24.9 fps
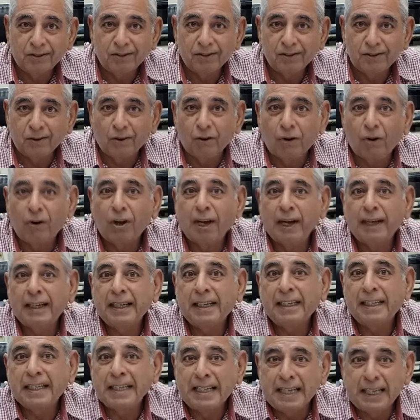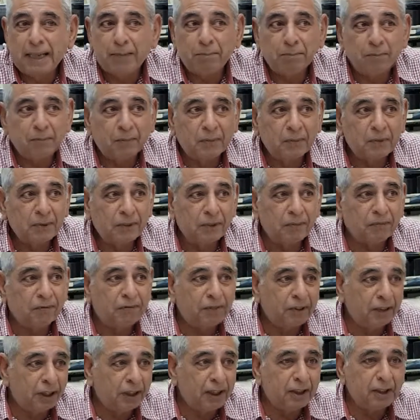the organic neem, the
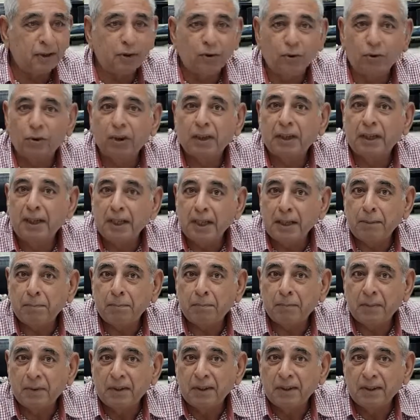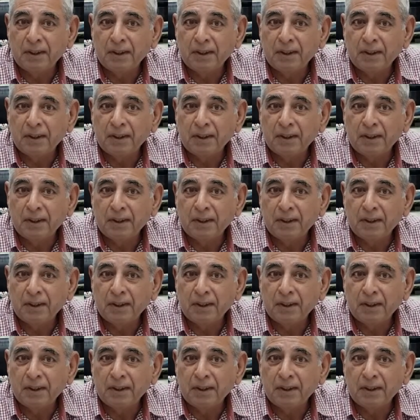freely growing neem,